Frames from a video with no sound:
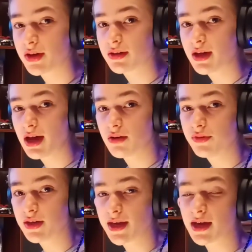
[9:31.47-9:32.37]
and that will
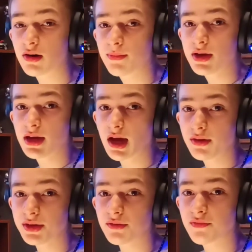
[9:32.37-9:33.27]
really help. I'll
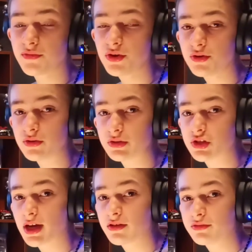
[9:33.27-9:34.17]
link a few
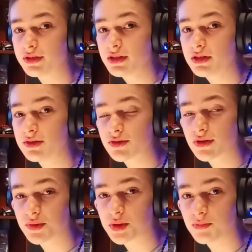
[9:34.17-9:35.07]
channels in the
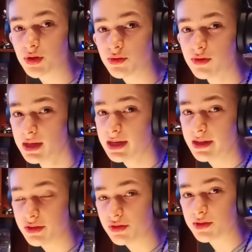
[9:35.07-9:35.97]
description below
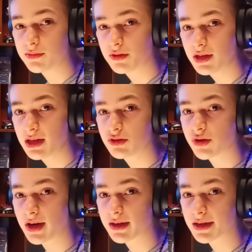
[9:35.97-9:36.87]
that do some great
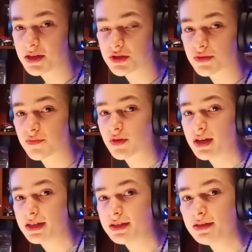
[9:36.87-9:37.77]
track guides for
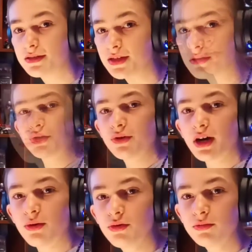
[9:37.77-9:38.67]
ACC. So I
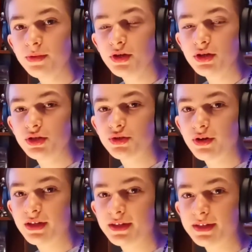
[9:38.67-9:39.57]
hope you
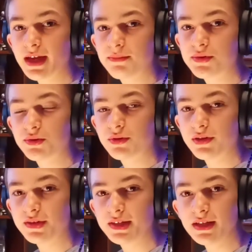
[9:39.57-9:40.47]
enjoyed this episode of
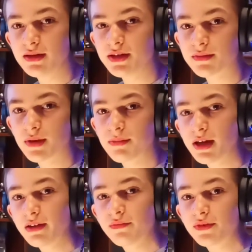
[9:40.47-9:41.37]
the series. My
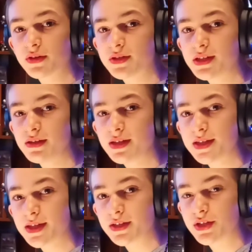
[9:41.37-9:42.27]
plan for the series
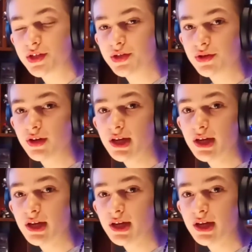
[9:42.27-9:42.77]
is to